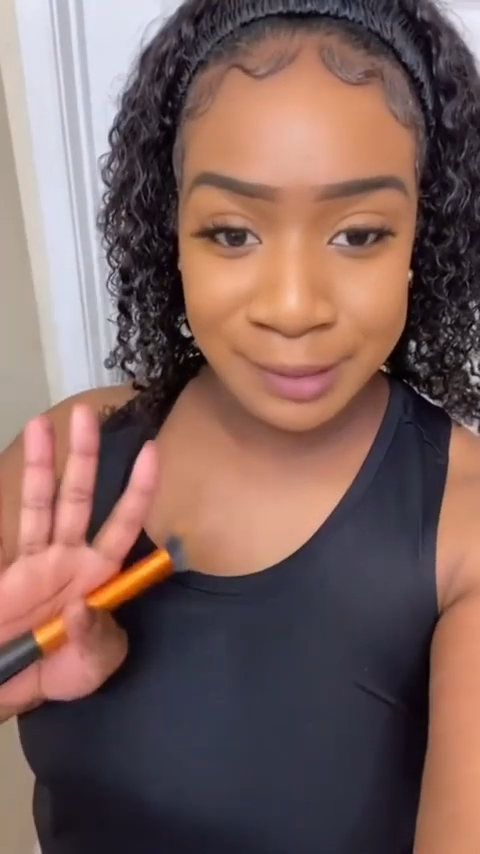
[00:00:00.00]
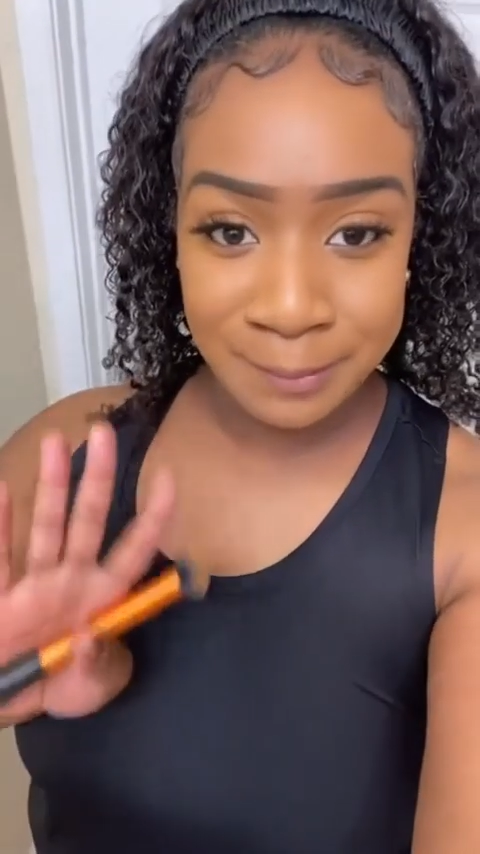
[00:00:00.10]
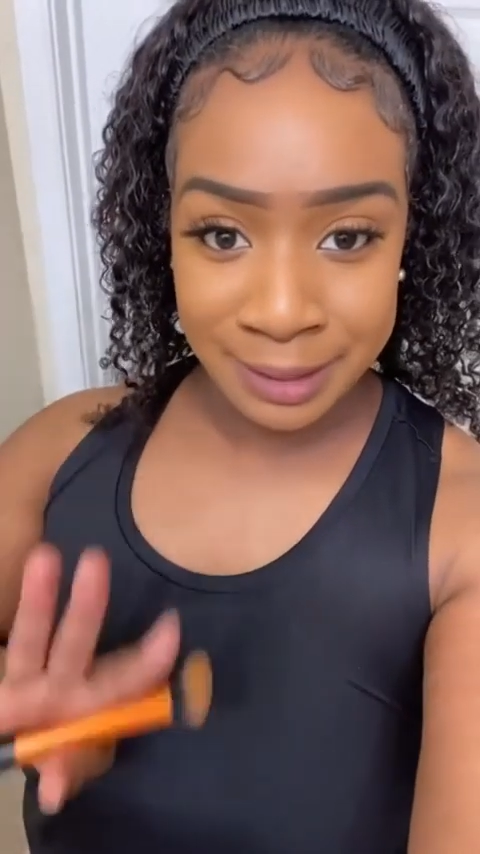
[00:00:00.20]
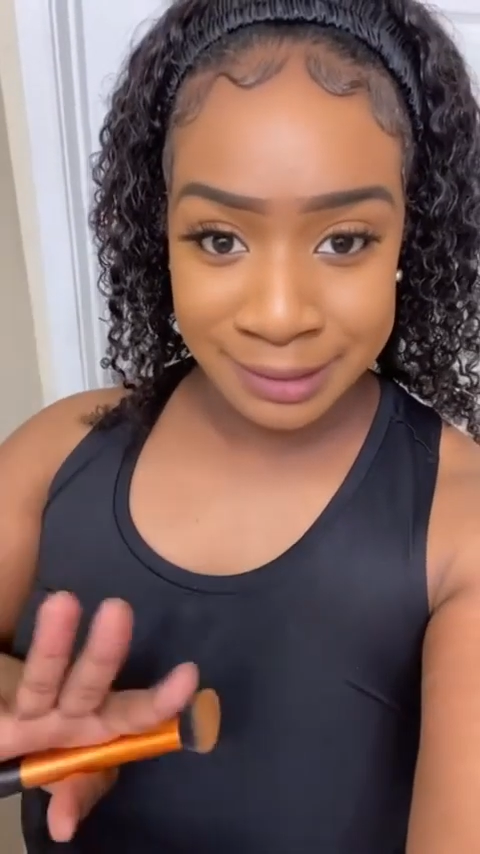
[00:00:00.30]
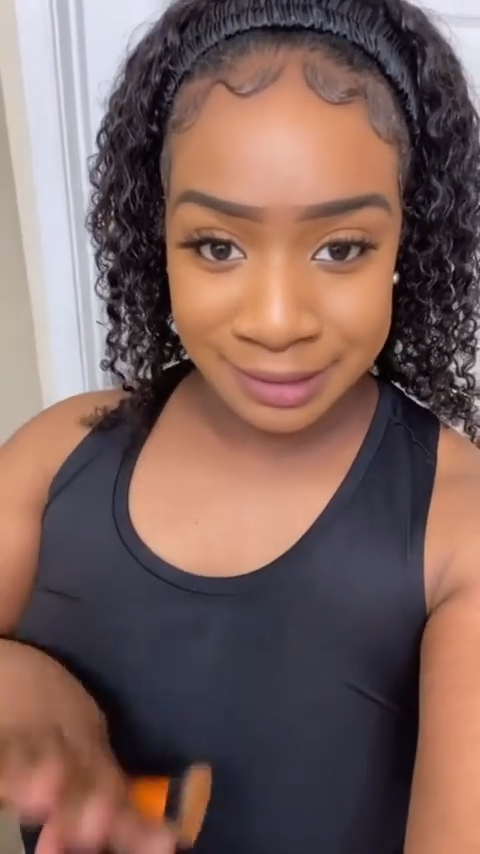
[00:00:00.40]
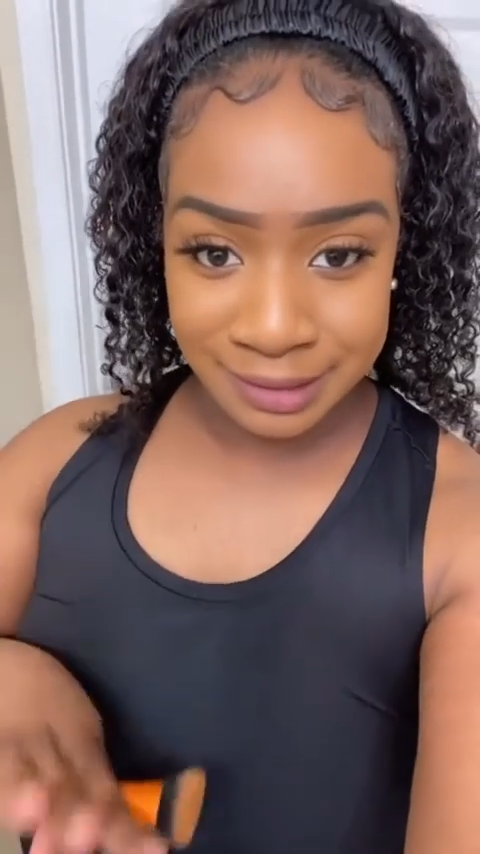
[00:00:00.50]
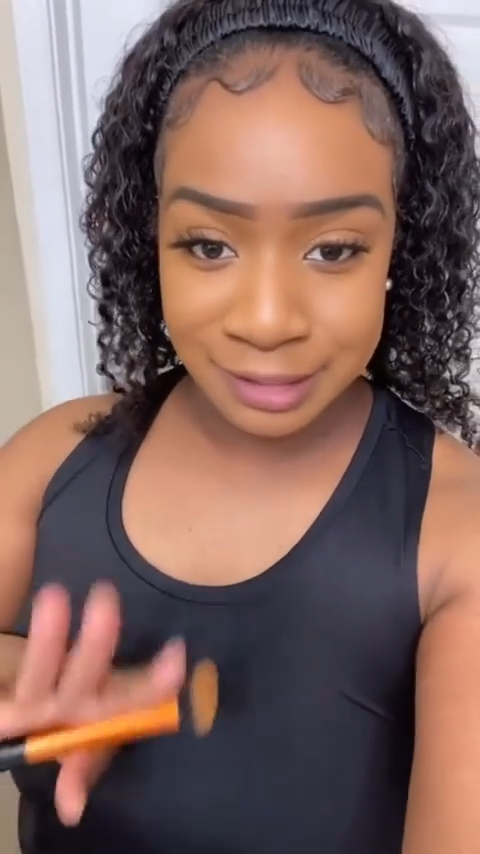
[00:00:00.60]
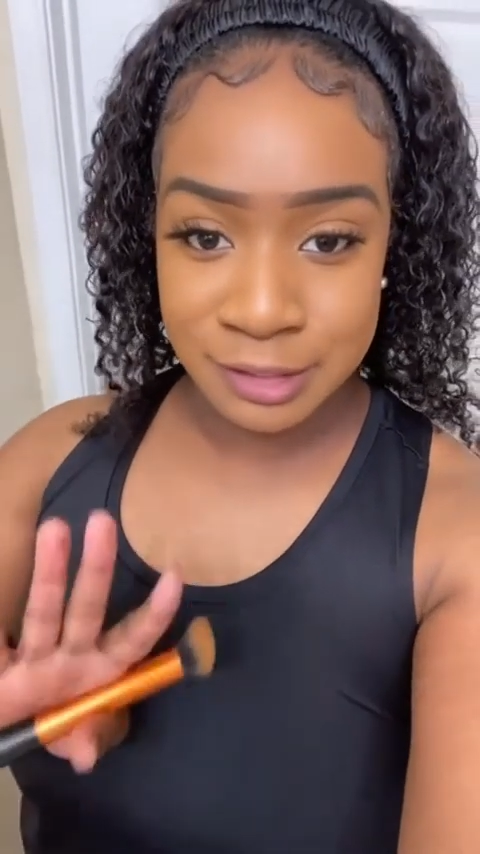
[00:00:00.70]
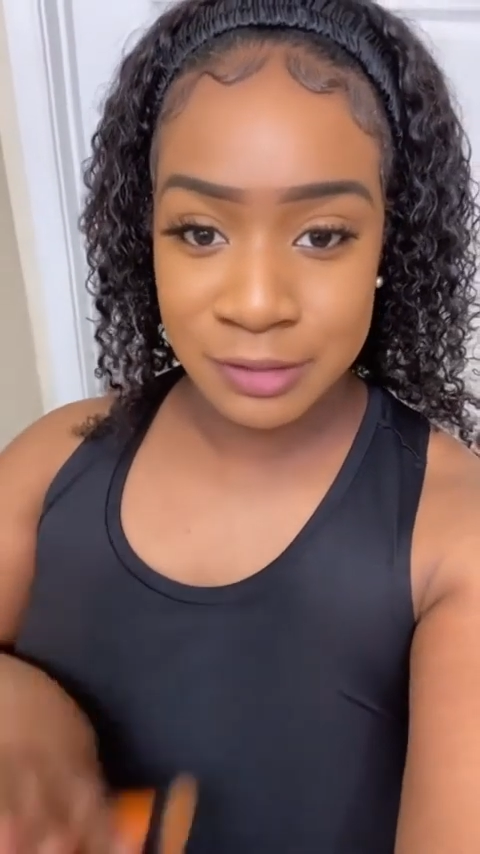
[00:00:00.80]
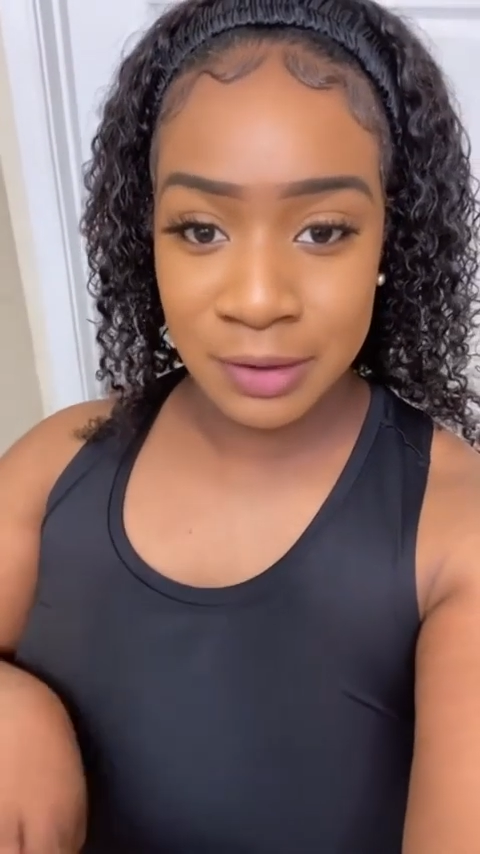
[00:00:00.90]
my neck
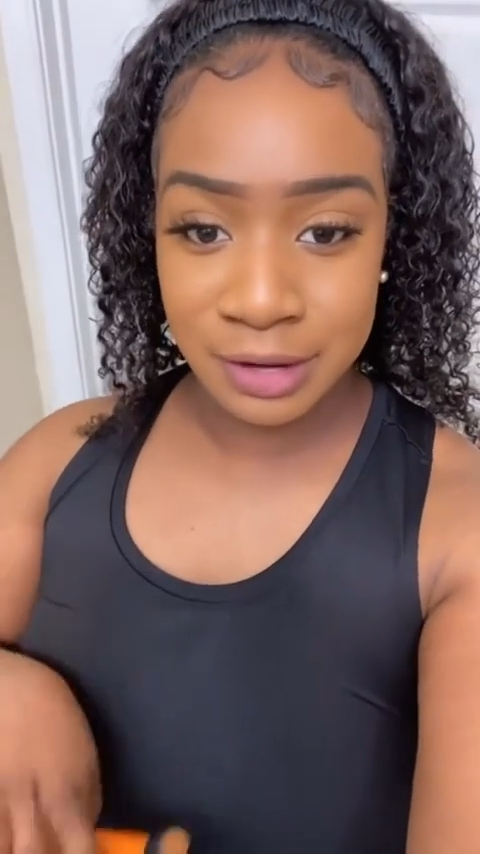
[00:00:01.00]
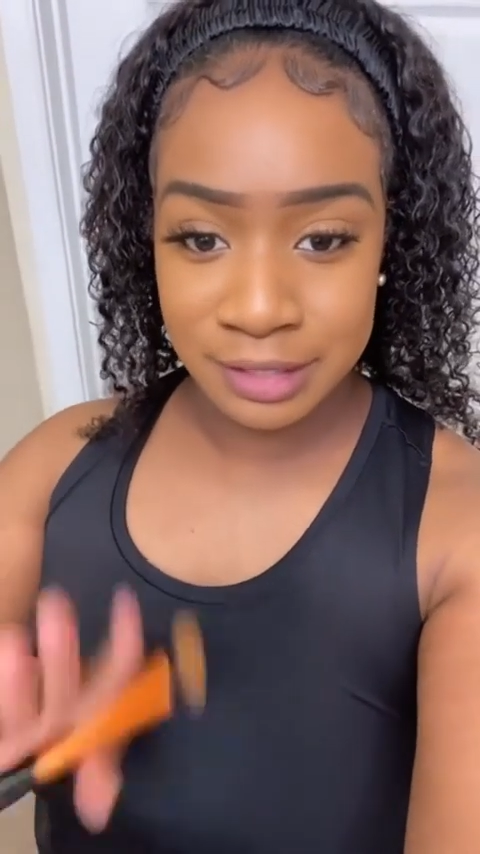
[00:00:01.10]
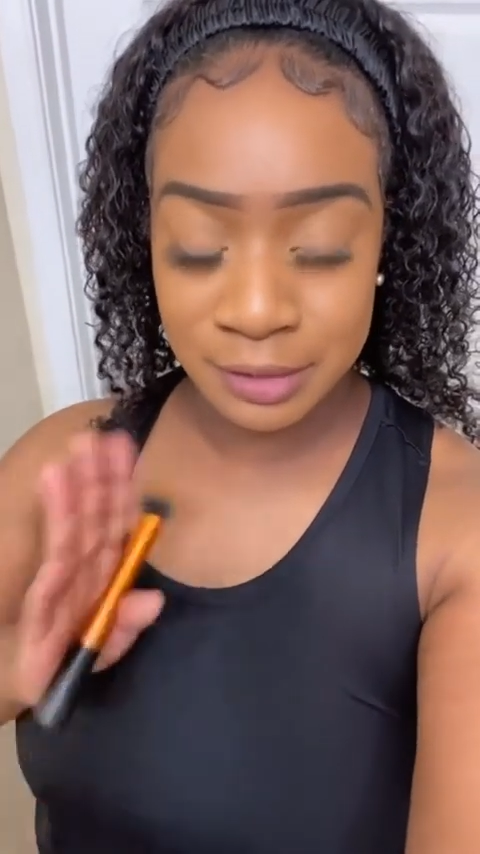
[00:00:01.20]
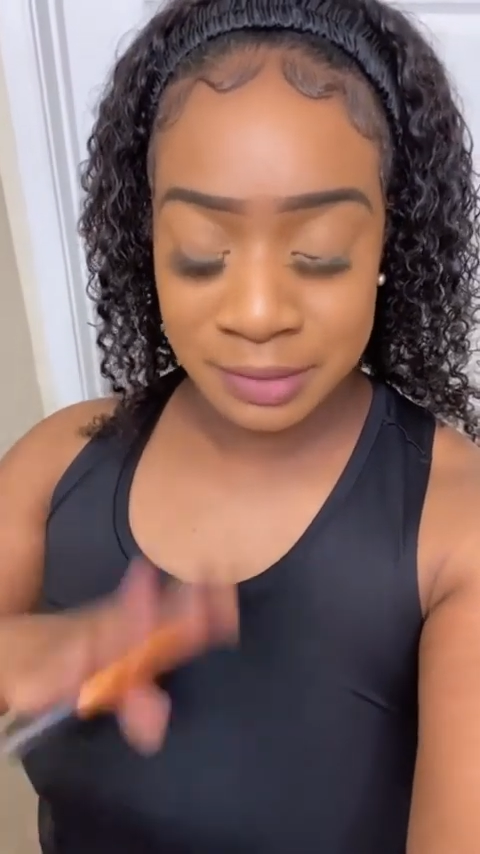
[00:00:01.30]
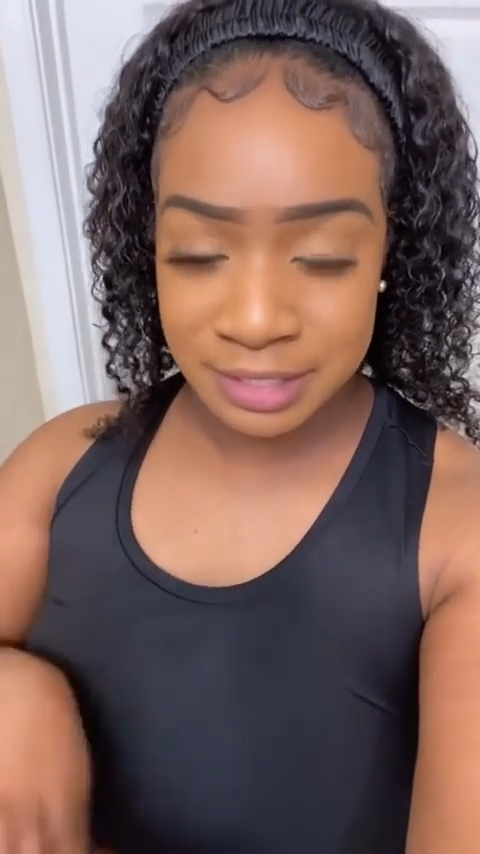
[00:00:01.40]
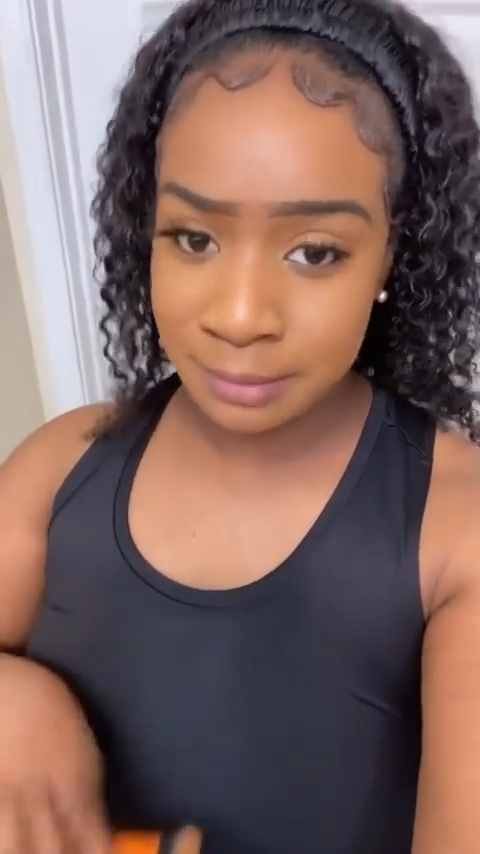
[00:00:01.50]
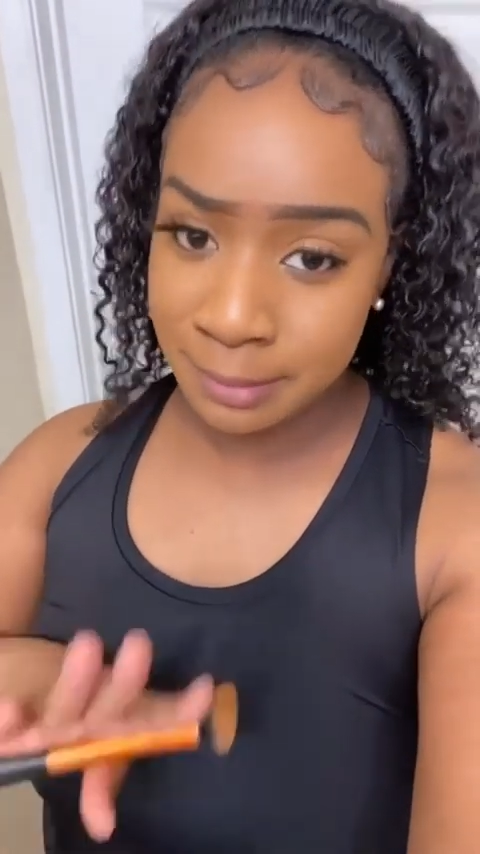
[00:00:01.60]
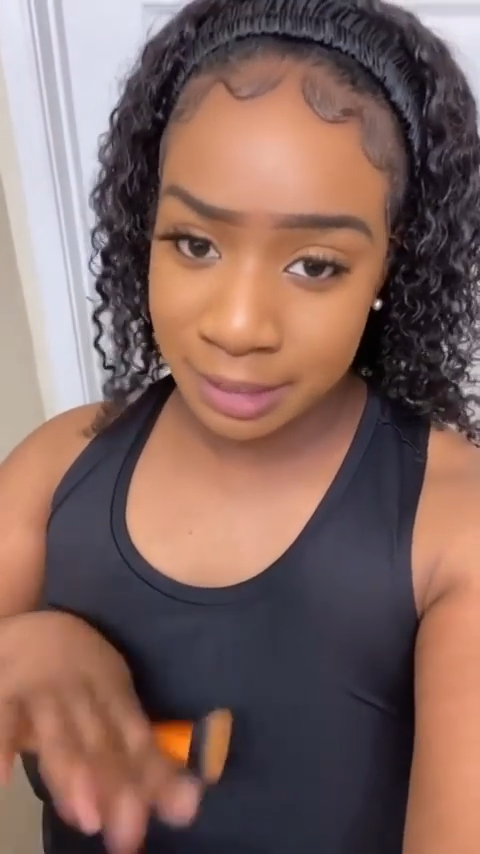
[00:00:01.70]
is darker than the rest of my